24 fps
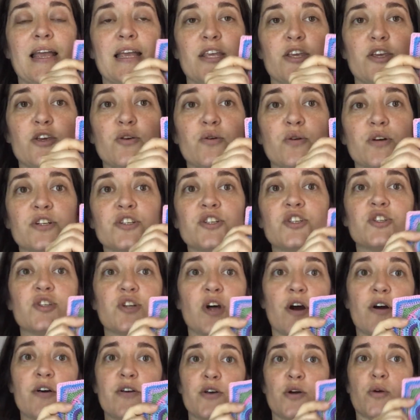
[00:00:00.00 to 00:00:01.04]
You could
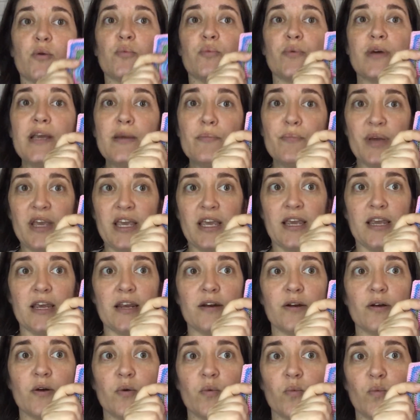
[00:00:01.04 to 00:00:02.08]
start your repeat
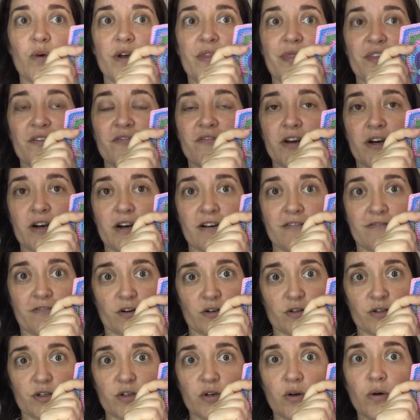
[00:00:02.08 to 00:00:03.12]
with the very
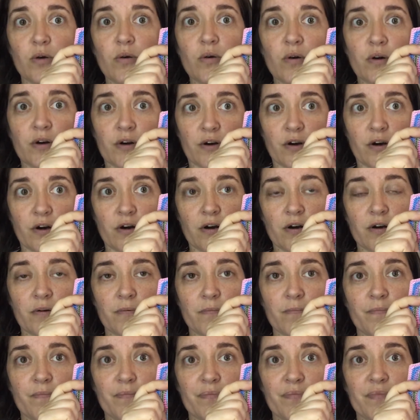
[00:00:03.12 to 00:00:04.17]
first corner,
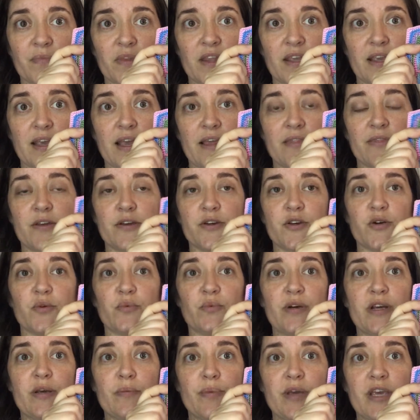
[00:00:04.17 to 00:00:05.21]
and then your
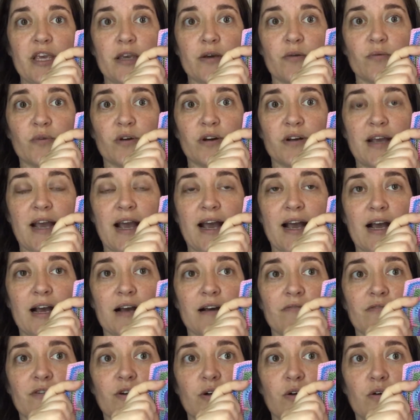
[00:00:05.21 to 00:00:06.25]
repeat would
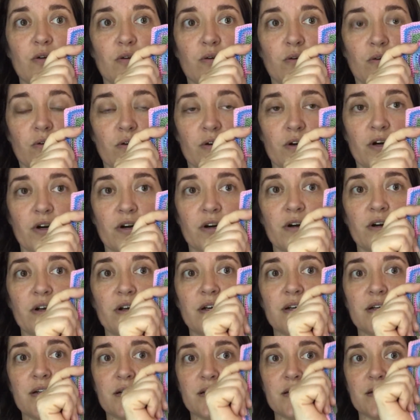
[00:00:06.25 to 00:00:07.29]
have corner,
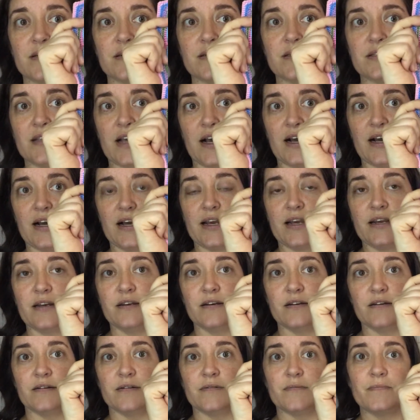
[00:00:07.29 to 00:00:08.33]
side,
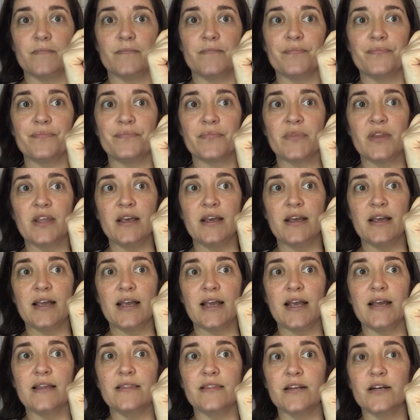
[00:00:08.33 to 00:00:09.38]

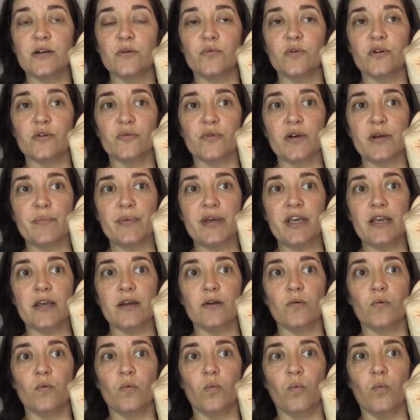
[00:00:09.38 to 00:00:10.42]
and then it would
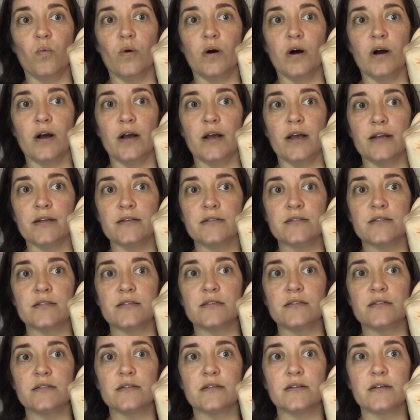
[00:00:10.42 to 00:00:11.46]
repeat
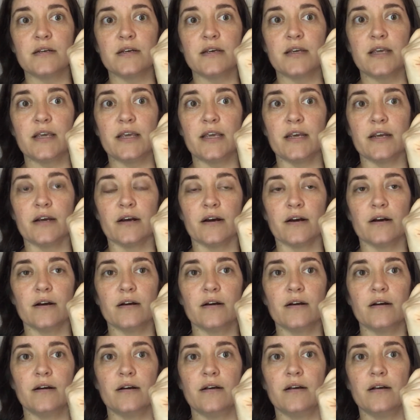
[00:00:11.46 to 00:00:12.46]
once here,